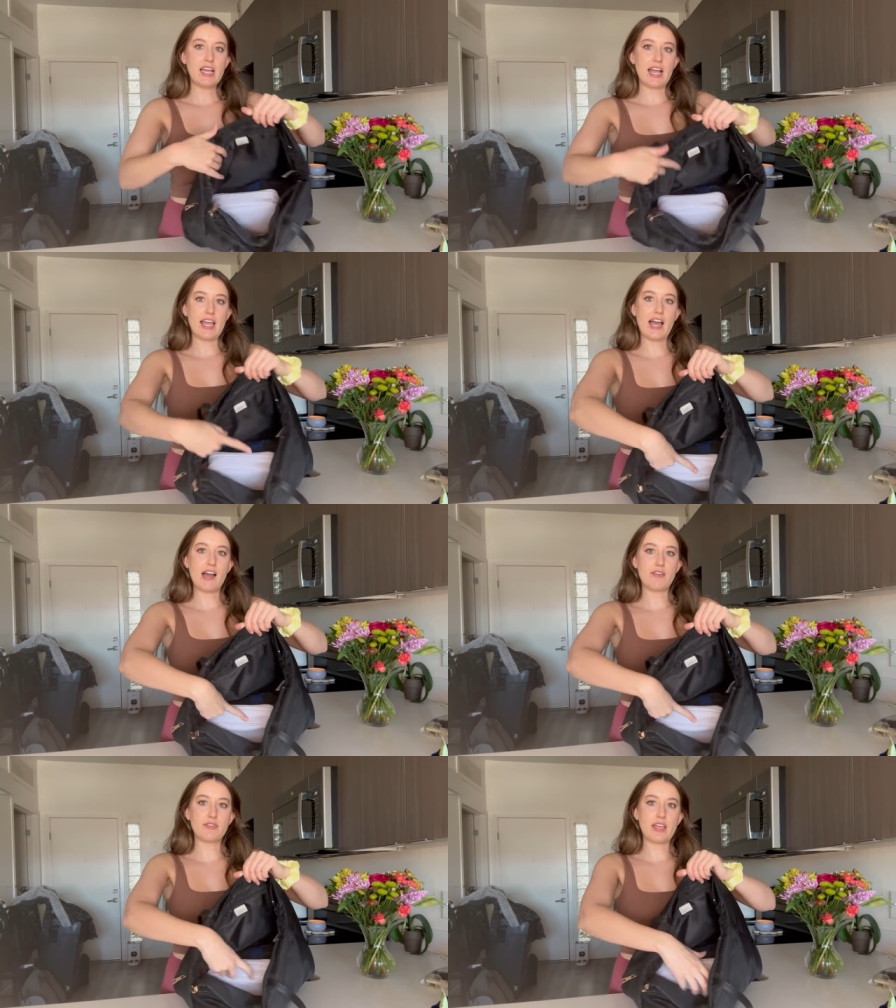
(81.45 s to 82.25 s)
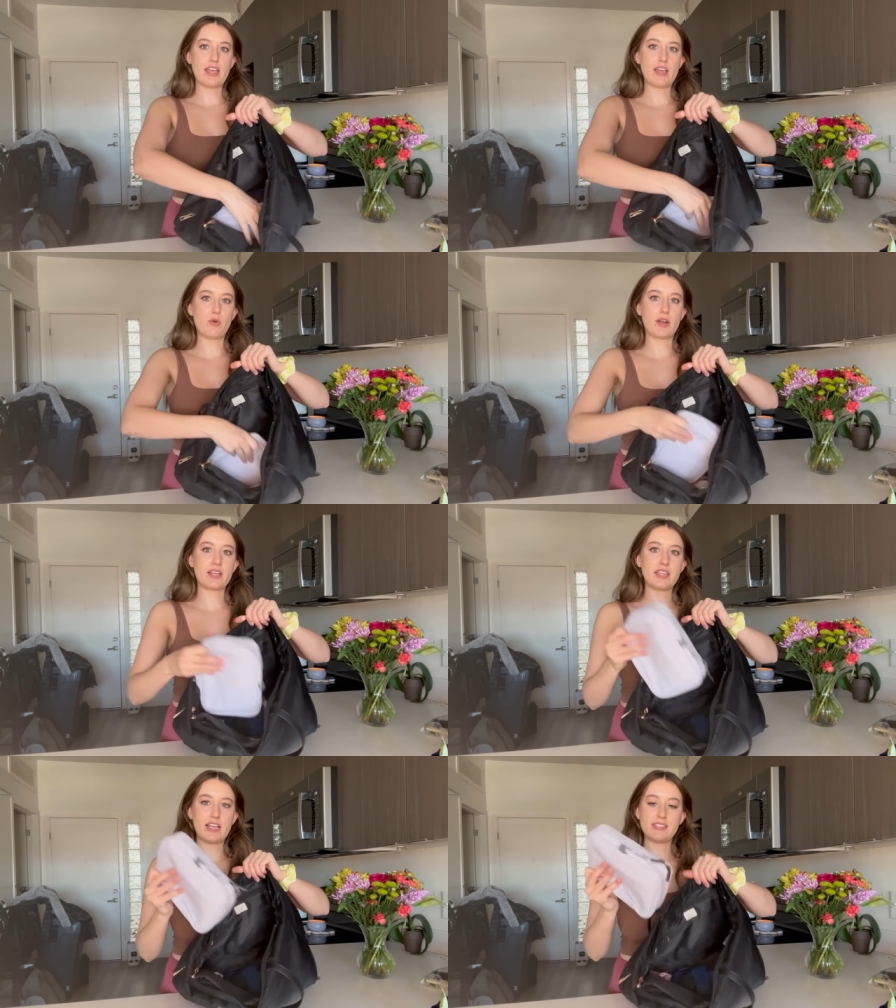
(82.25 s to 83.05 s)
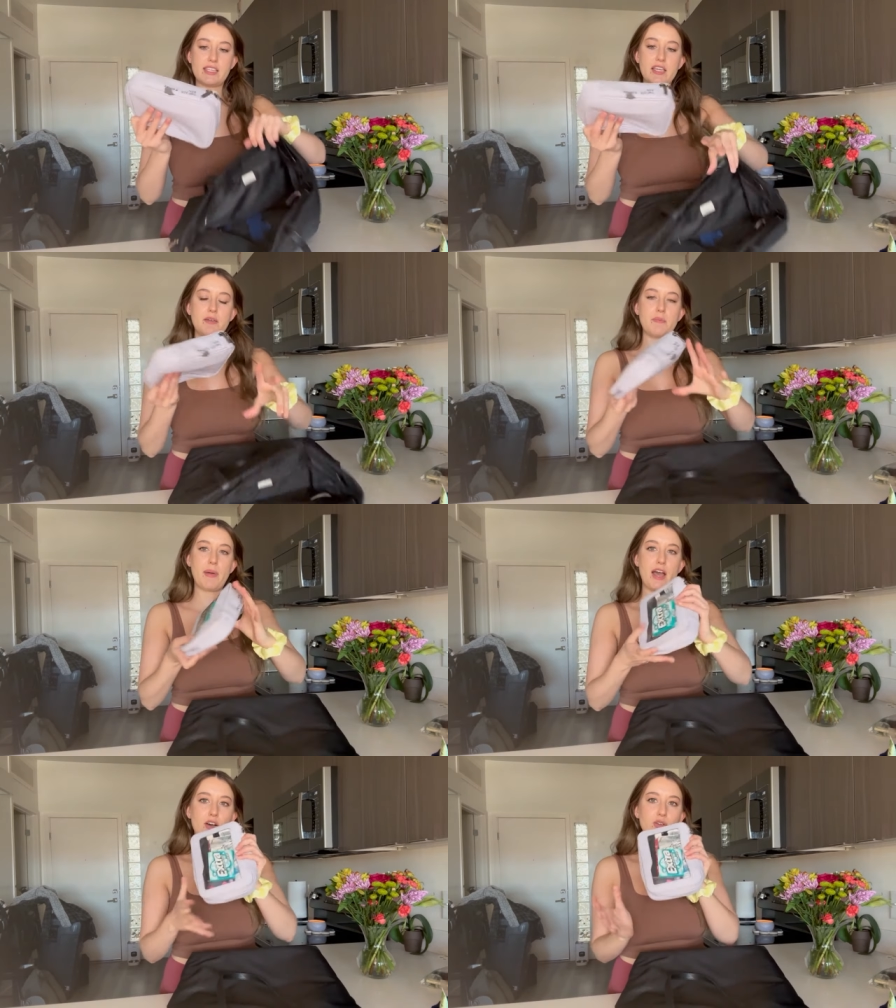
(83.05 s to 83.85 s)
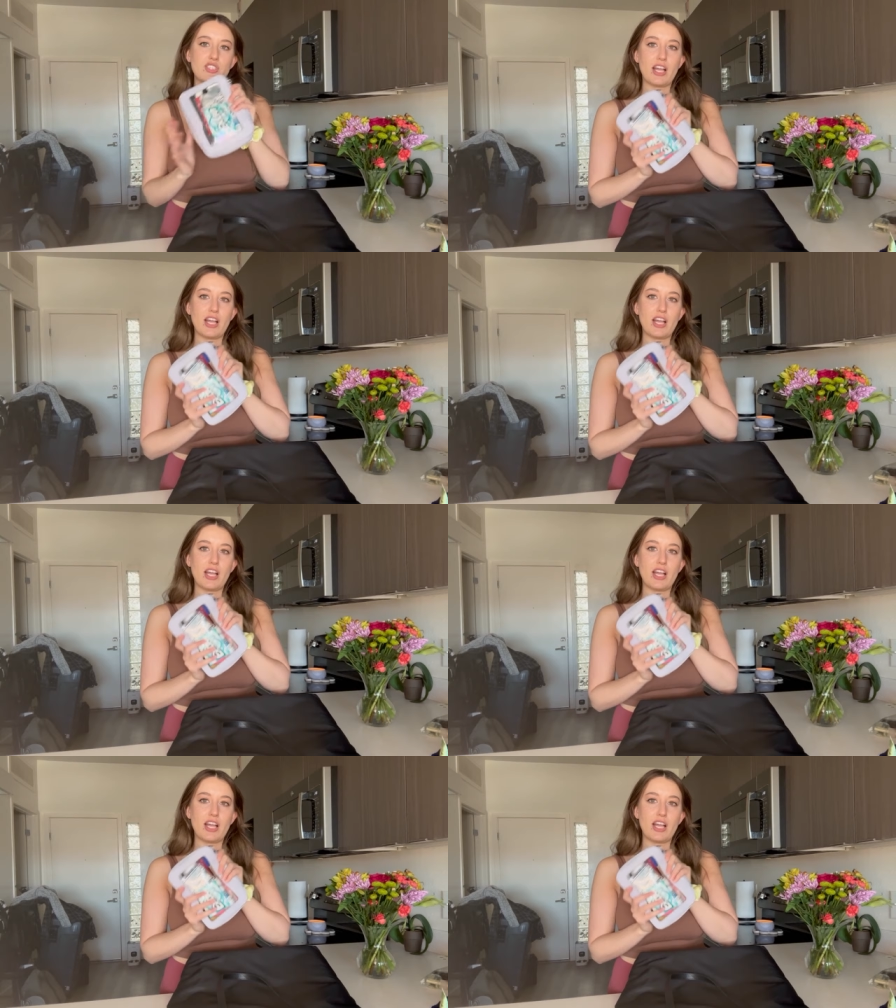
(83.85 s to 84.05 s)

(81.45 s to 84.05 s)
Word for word: I have a organizing pouch.